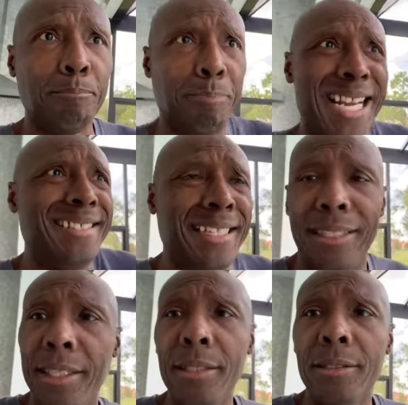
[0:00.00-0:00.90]

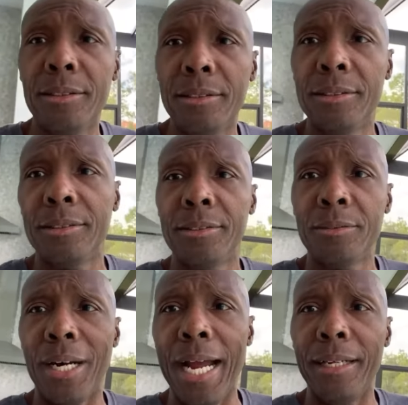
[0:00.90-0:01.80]
Basically,
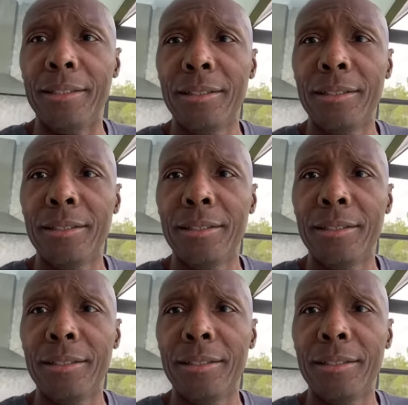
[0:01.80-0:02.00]
right?